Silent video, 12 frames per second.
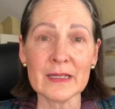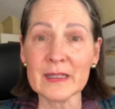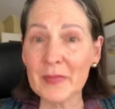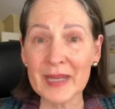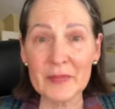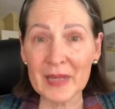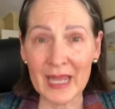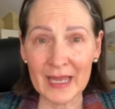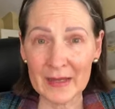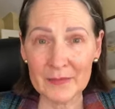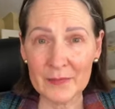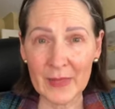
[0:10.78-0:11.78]
did my
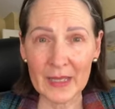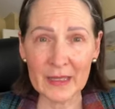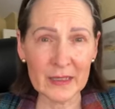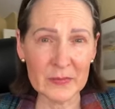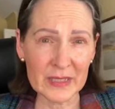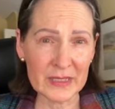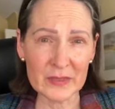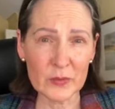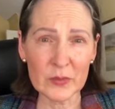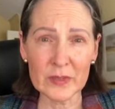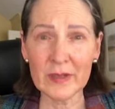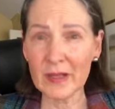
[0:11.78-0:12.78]
MBA at London Business
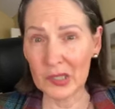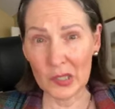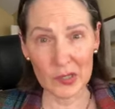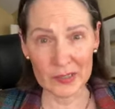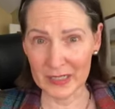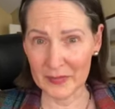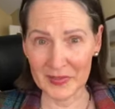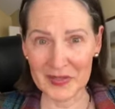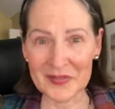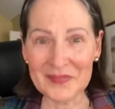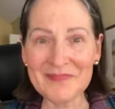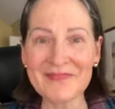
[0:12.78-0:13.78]
School a long time
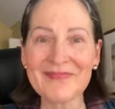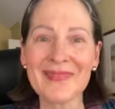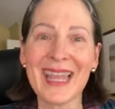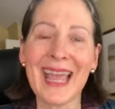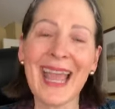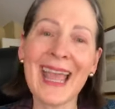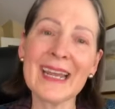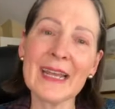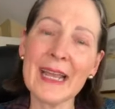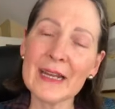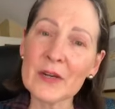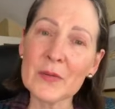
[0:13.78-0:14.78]
ago, and
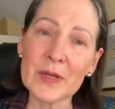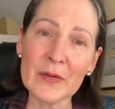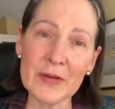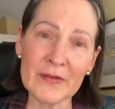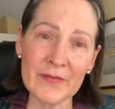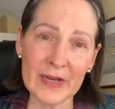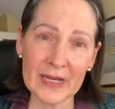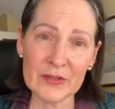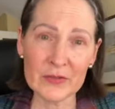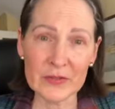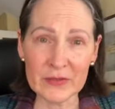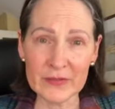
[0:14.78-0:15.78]
I had a career in
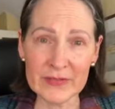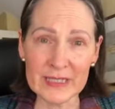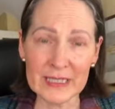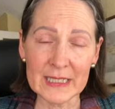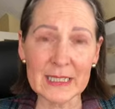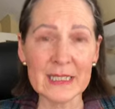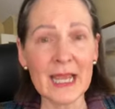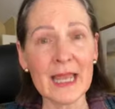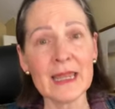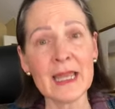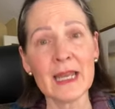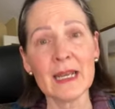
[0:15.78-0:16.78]
financial services,
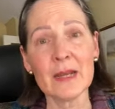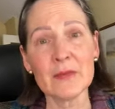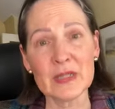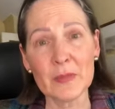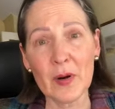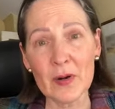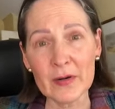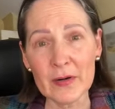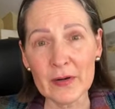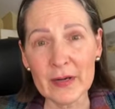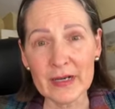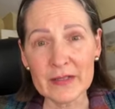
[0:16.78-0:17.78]
and then I was a
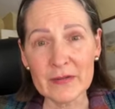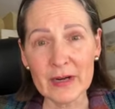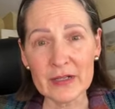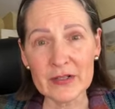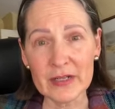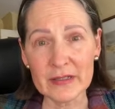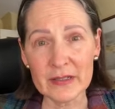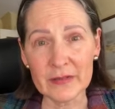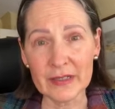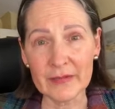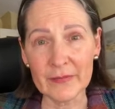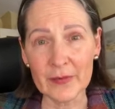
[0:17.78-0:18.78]
partner in a strategy
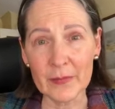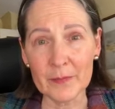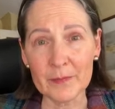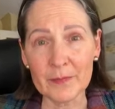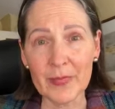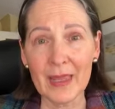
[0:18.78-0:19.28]
consulting firm.